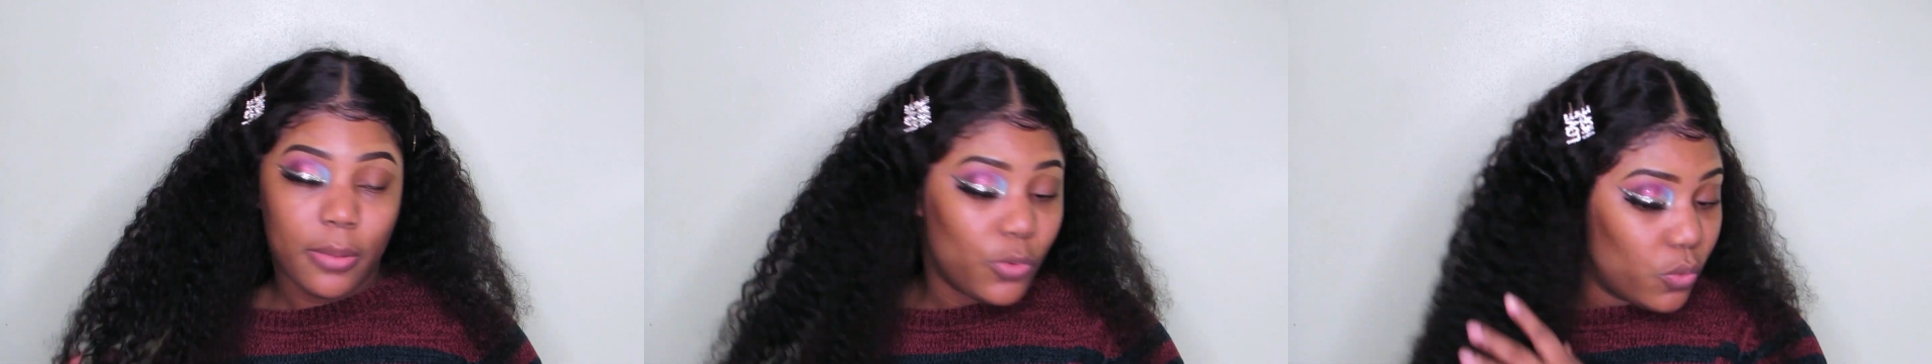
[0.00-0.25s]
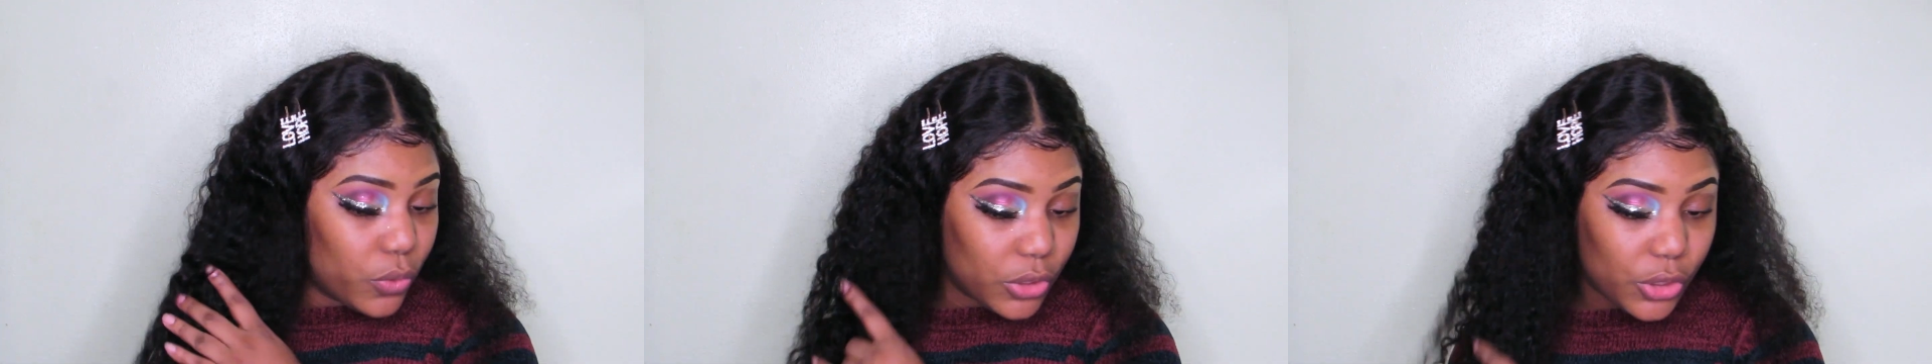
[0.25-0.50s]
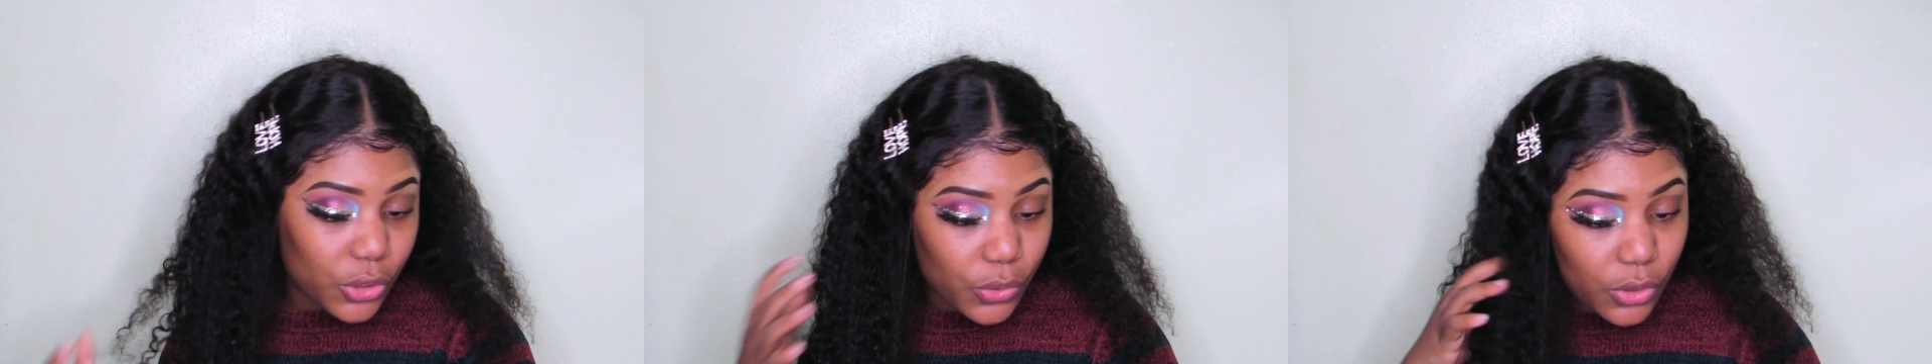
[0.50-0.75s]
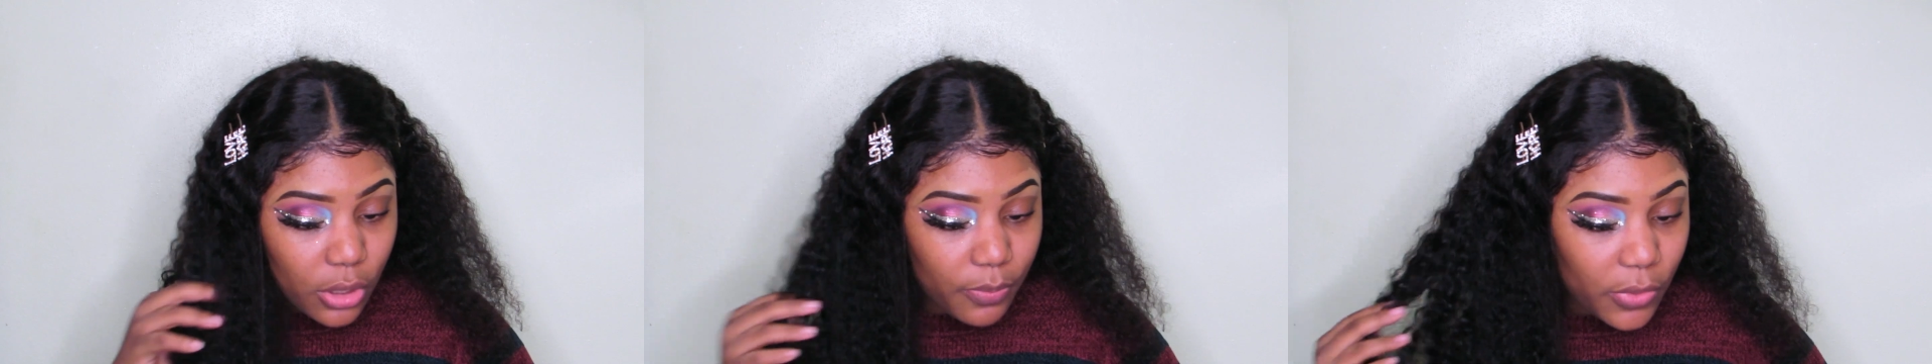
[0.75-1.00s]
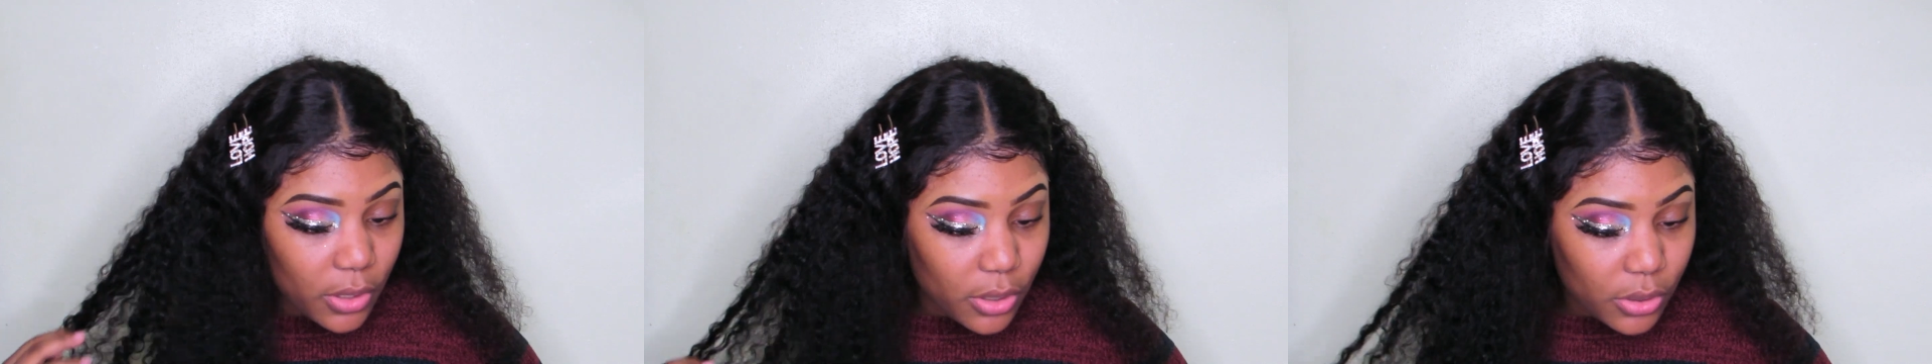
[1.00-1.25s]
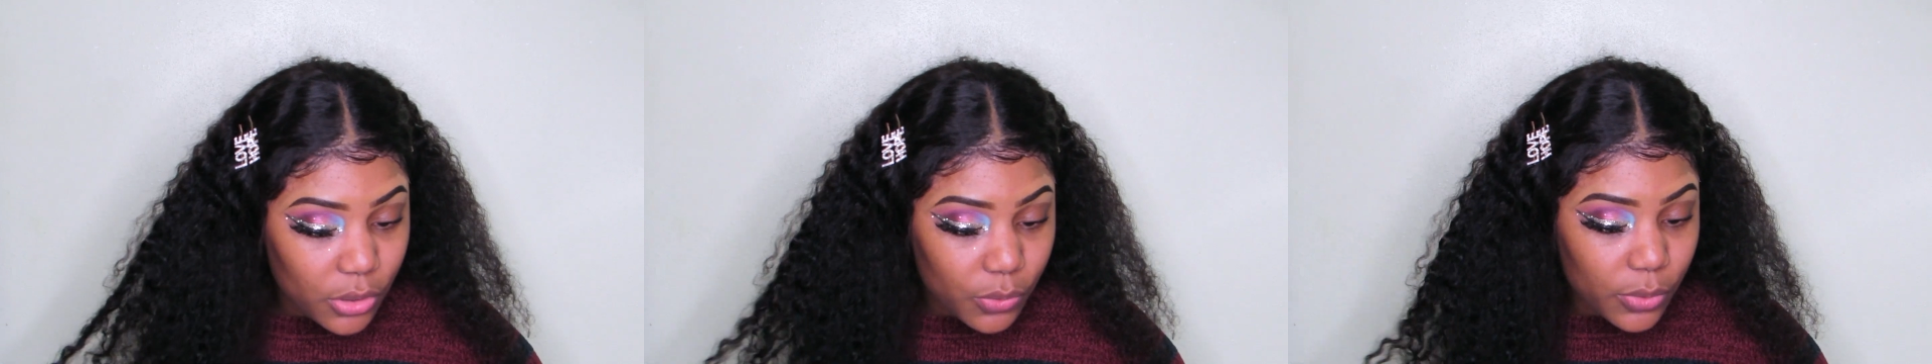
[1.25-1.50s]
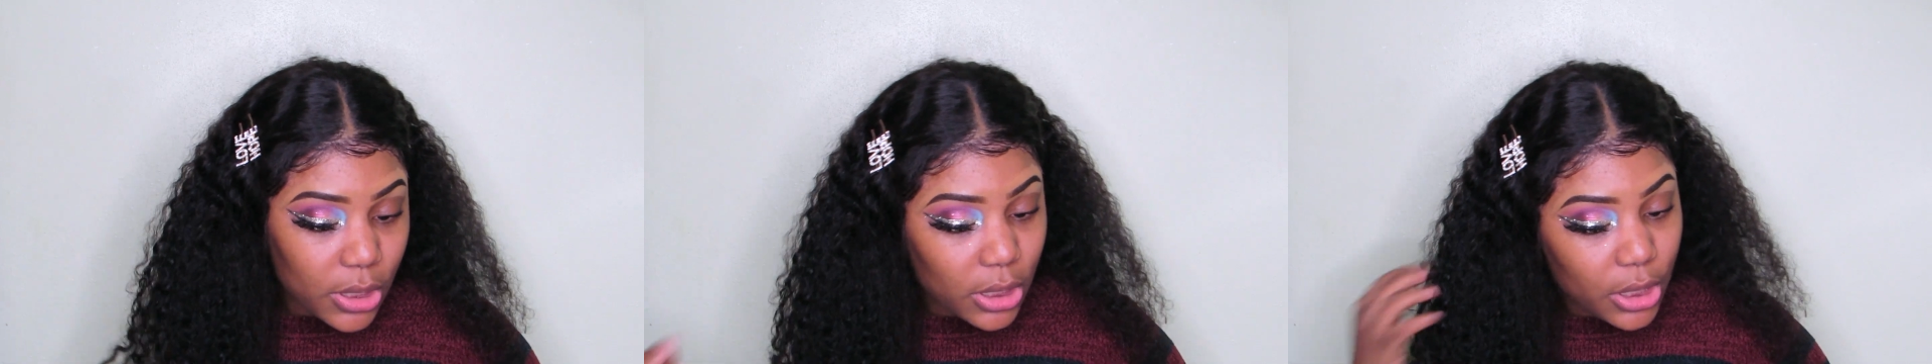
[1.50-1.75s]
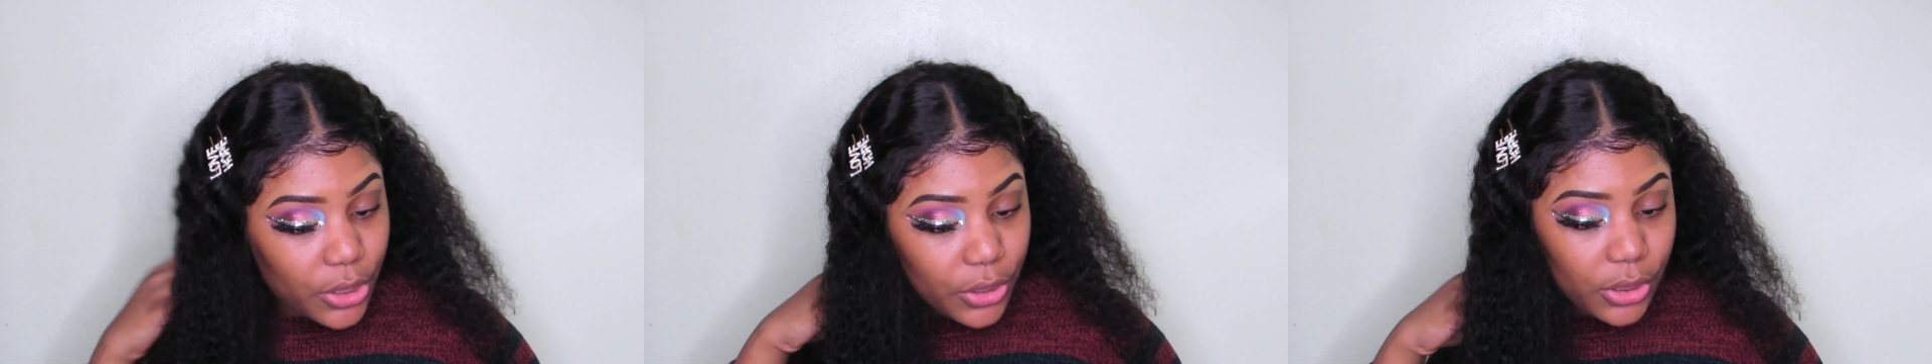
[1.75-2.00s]
I'm going to do something to it
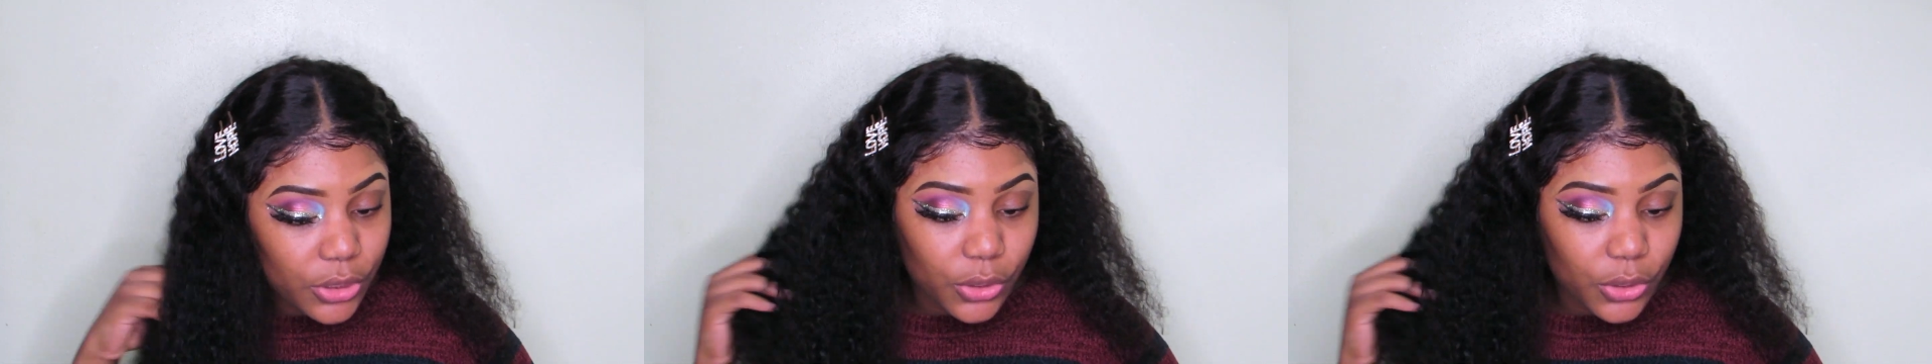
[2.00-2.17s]
later,